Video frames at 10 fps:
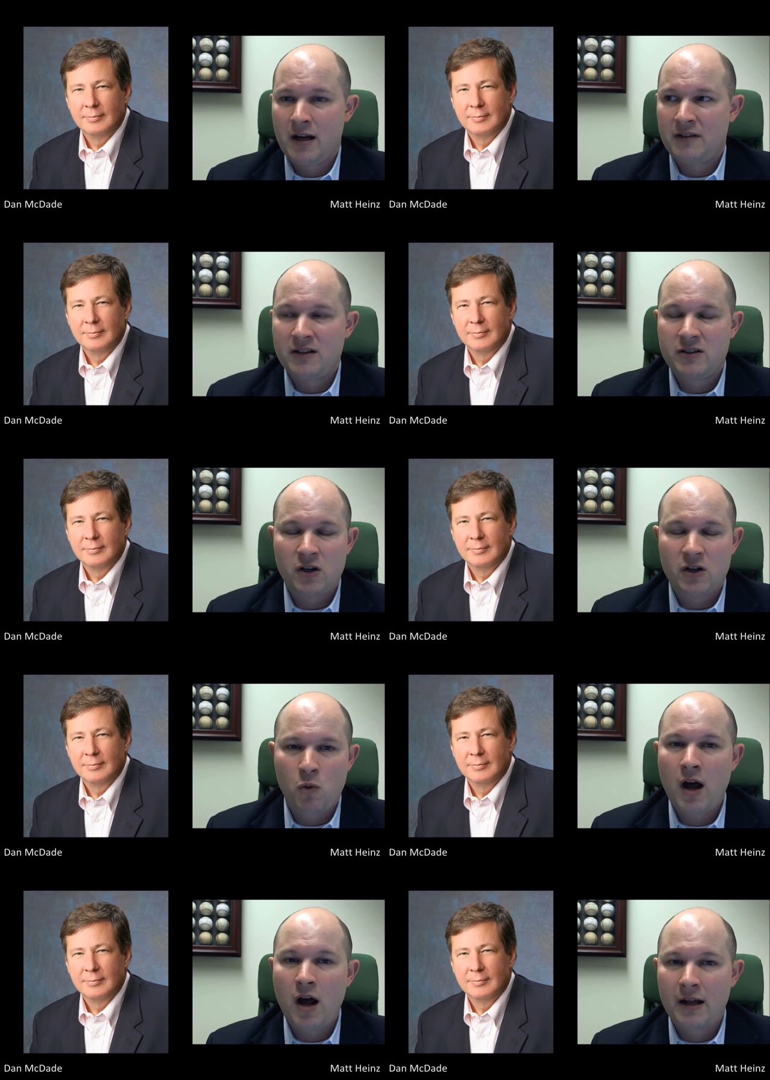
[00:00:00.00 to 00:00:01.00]
Speaker 1: They don't
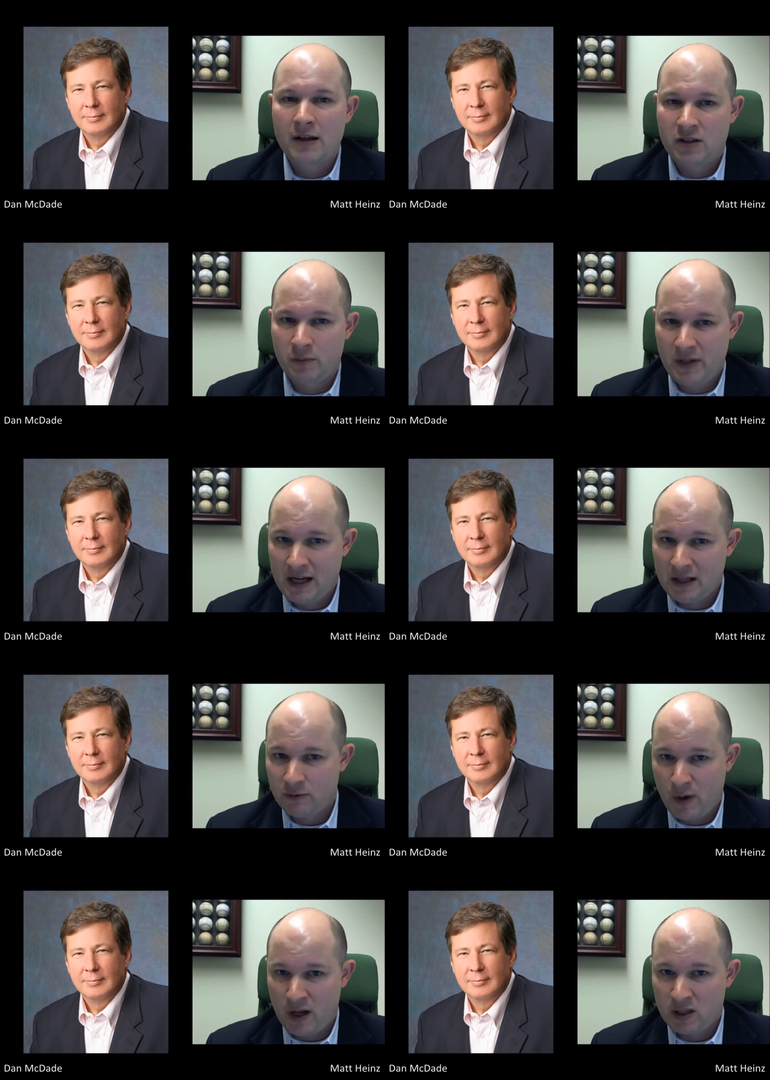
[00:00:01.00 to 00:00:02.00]
want to be held
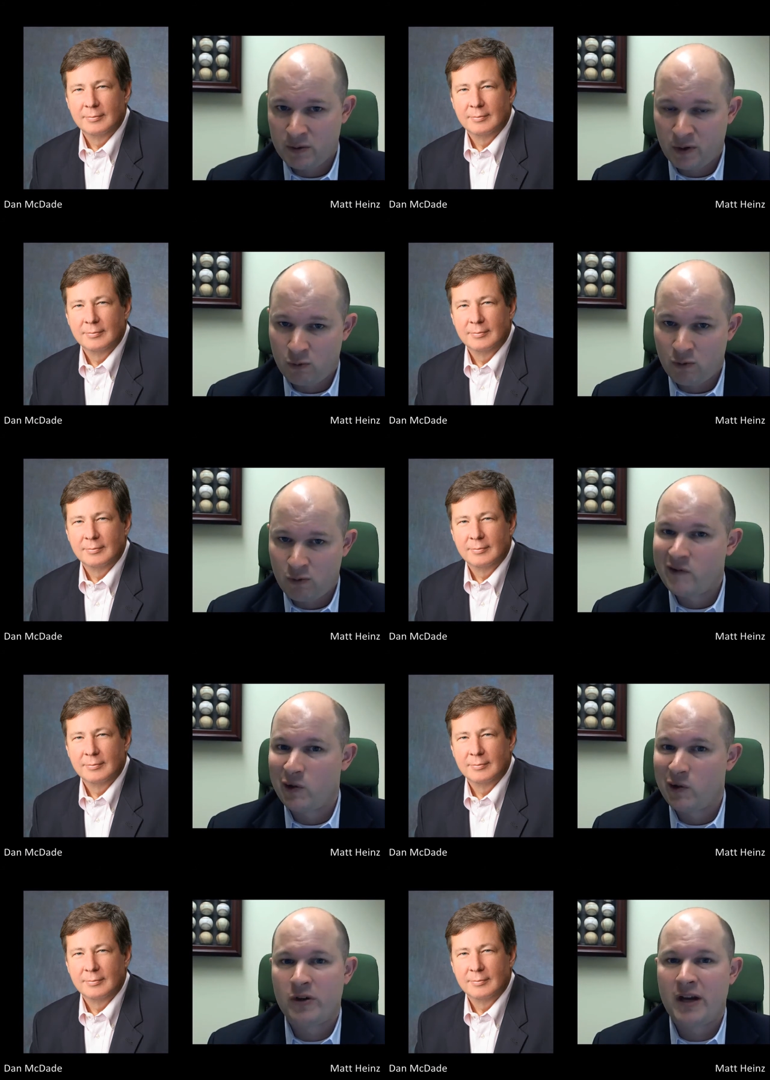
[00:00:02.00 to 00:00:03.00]
responsible for the revenue
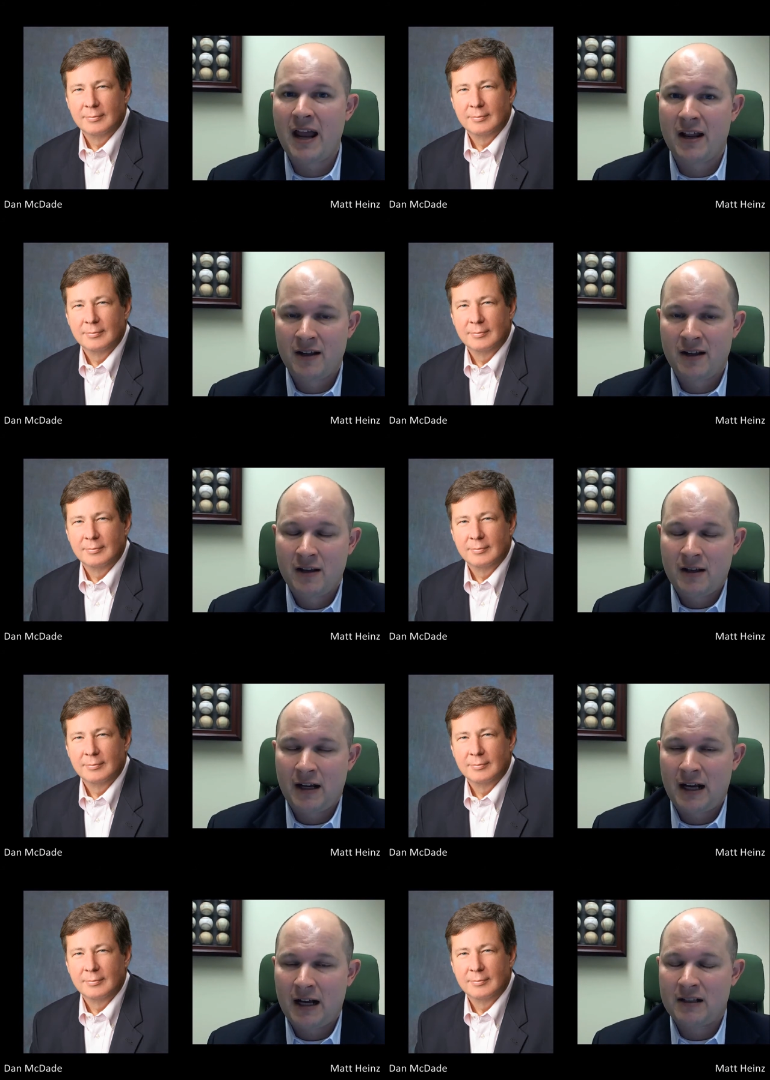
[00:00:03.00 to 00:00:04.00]
created.
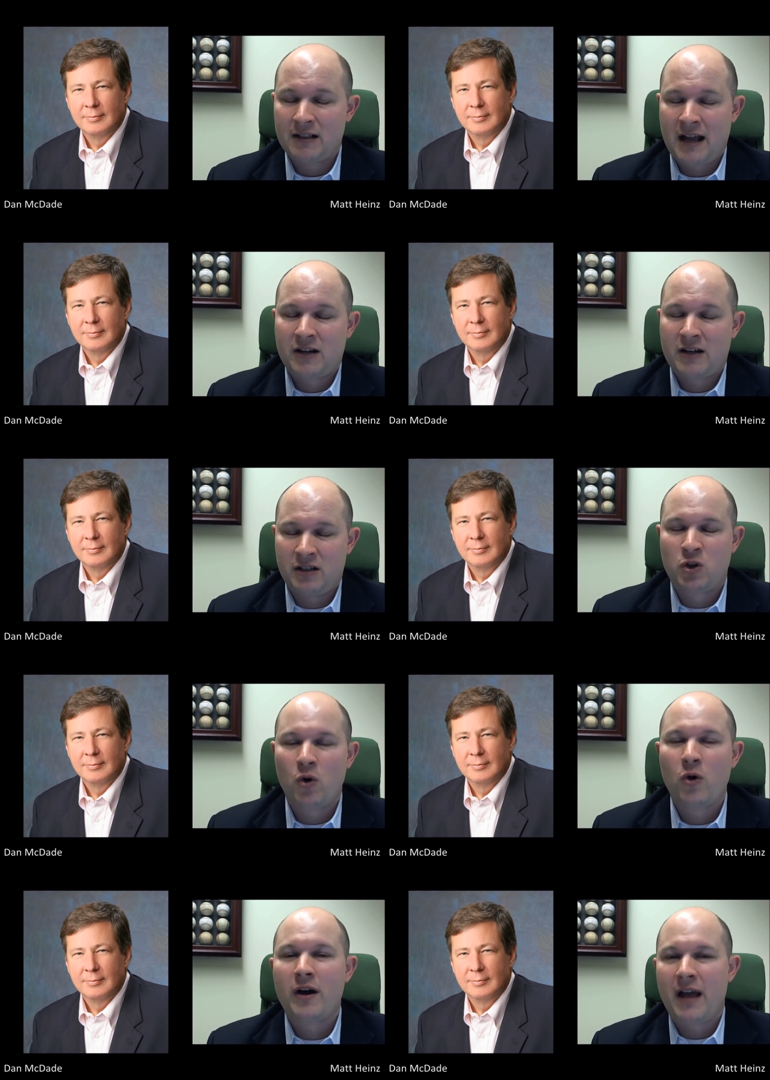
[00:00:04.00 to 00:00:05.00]
I actually
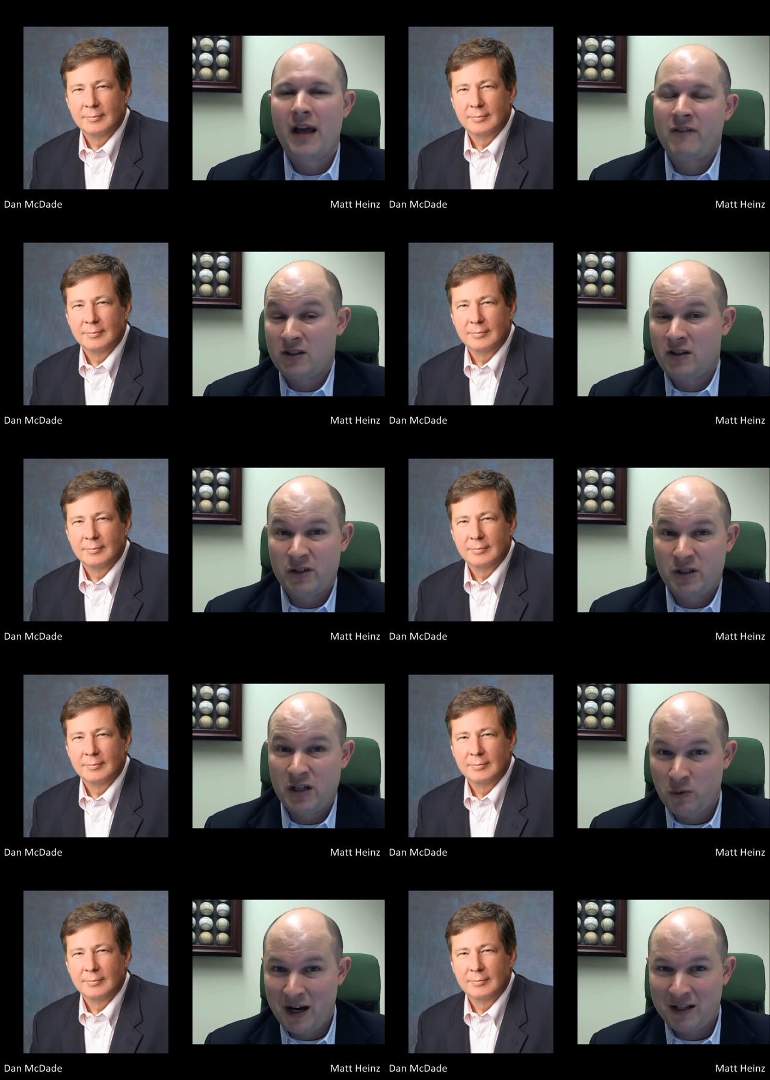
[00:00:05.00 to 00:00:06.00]
enjoy having this
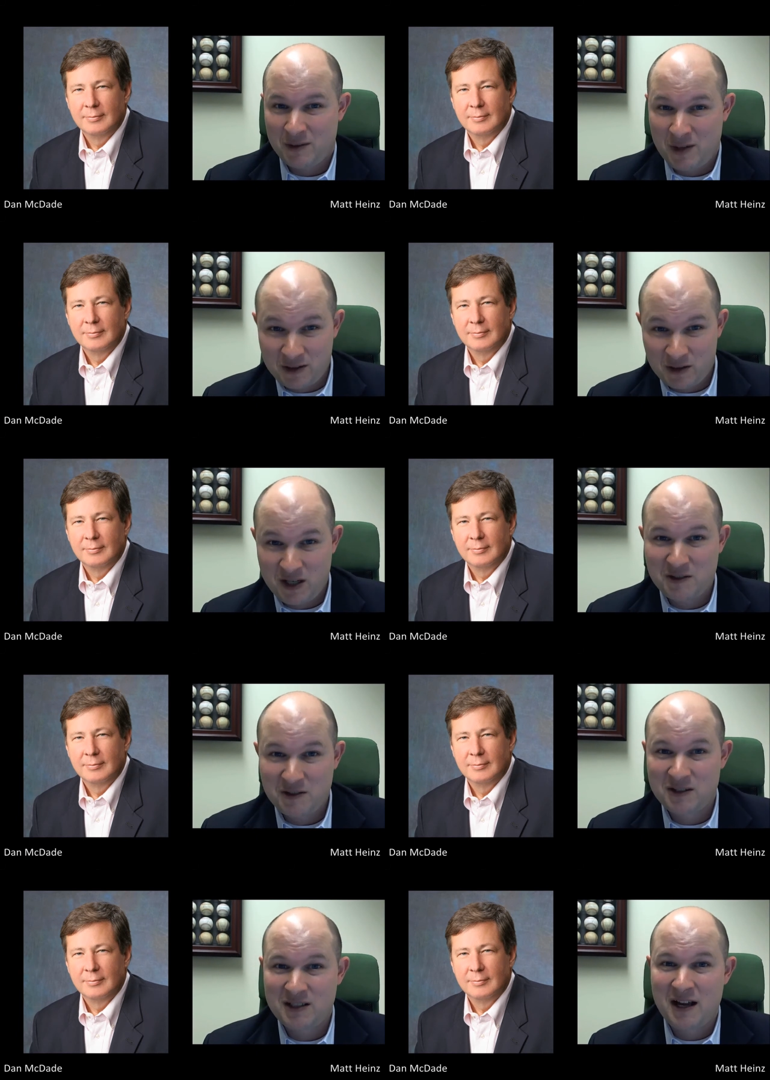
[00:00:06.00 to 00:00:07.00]
conversation when I get to talk to
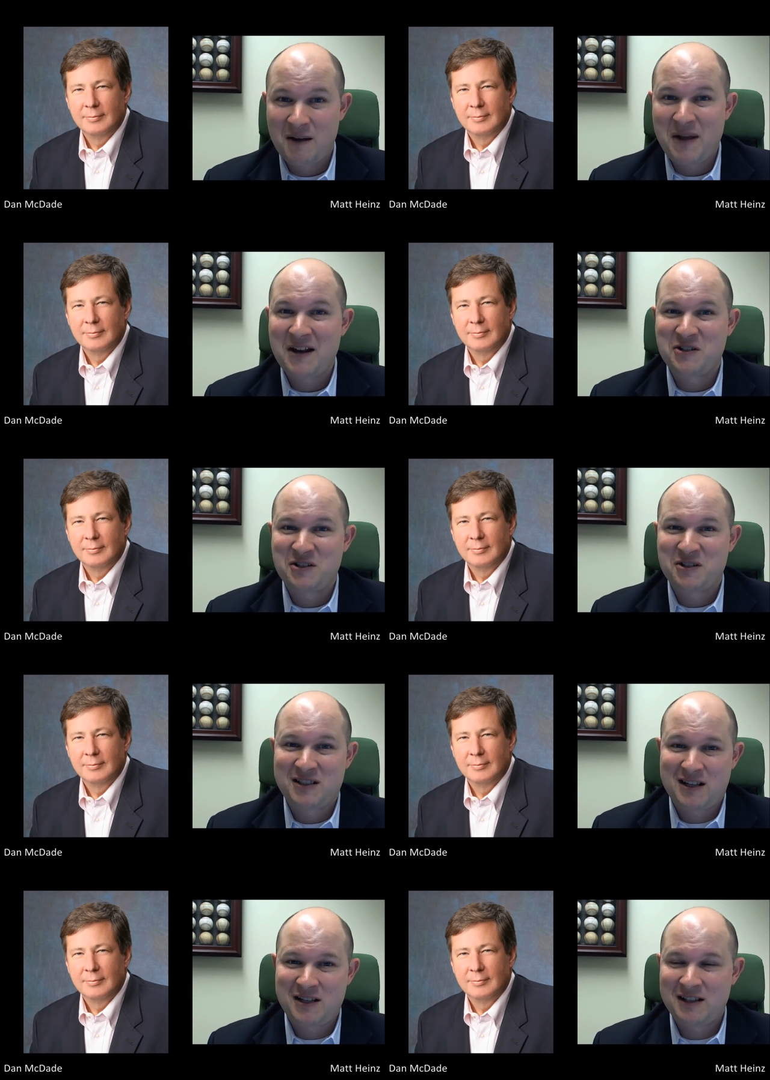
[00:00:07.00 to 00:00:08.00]
sales managers, because I'll
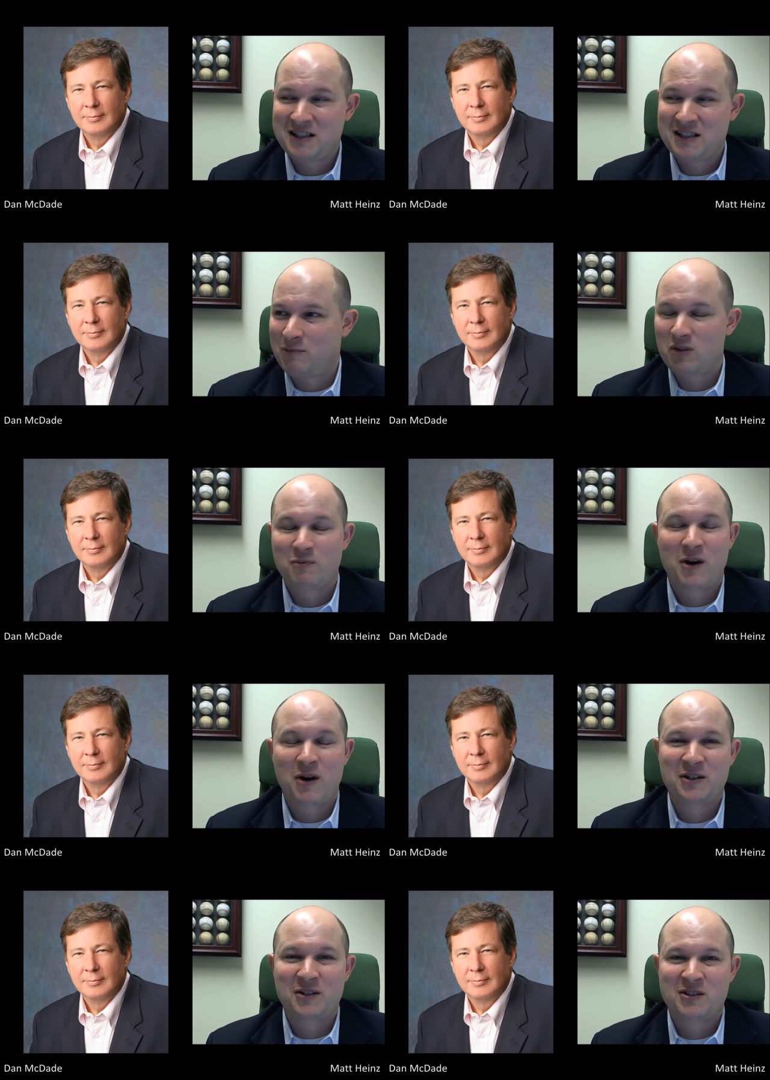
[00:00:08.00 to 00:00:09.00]
say, listen, most
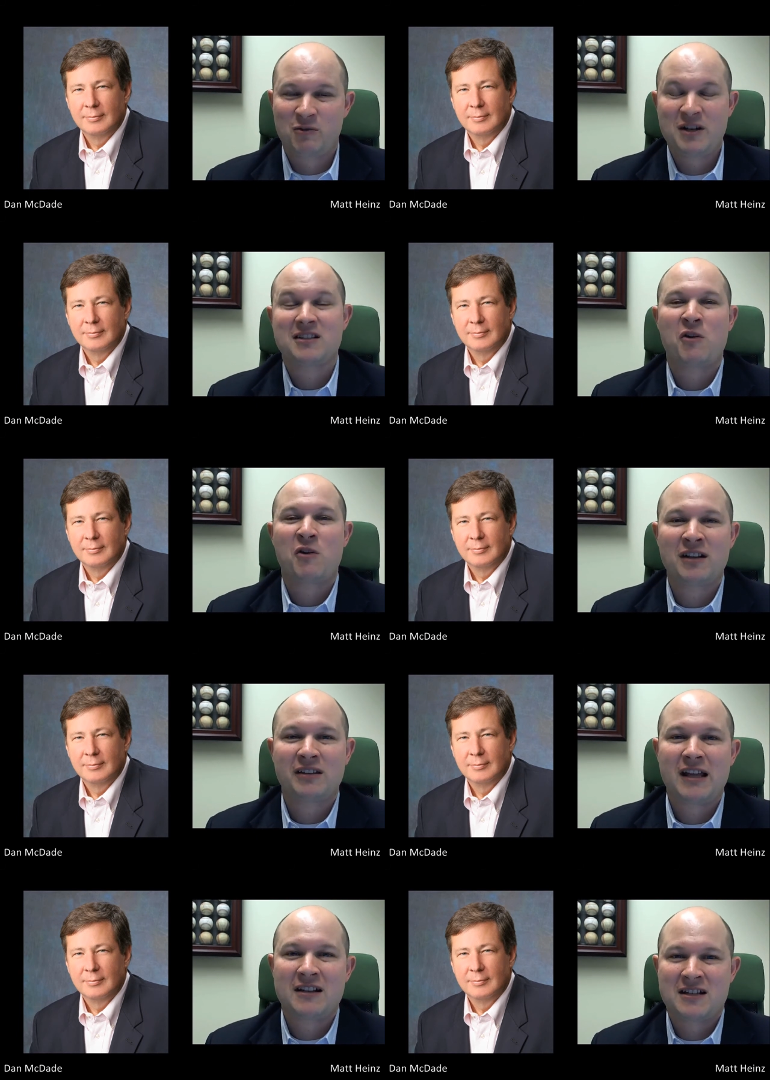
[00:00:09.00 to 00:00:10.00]
marketers, the reason they don't want
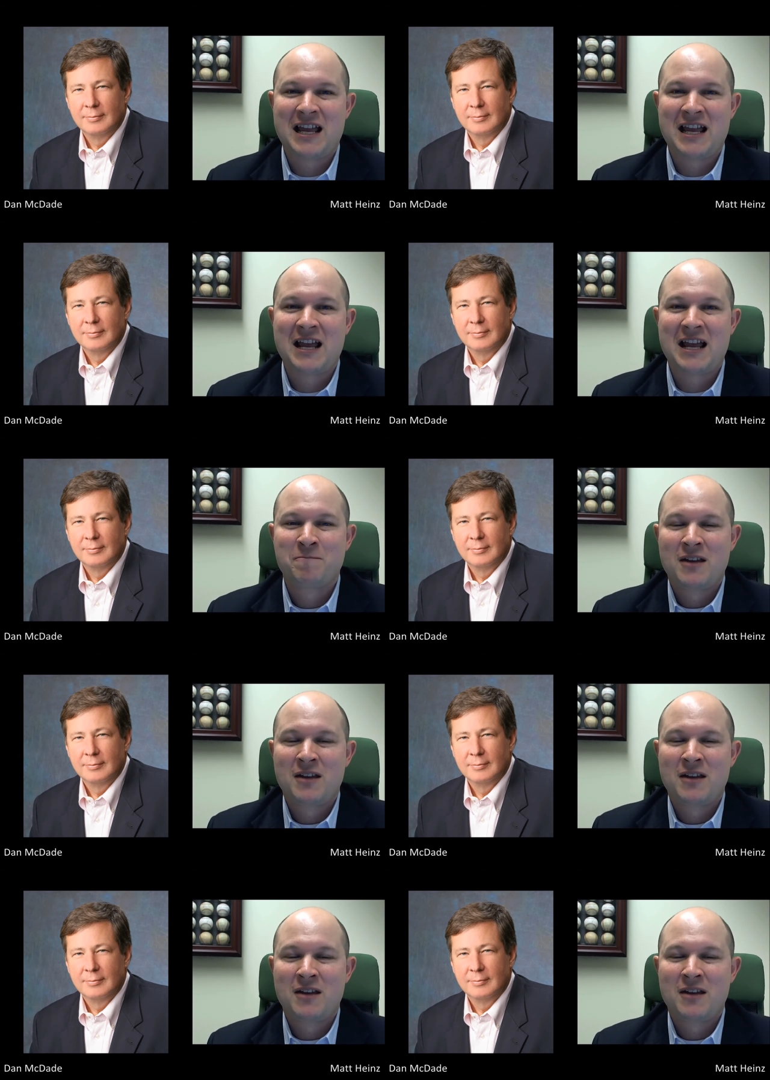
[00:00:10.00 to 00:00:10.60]
that is to say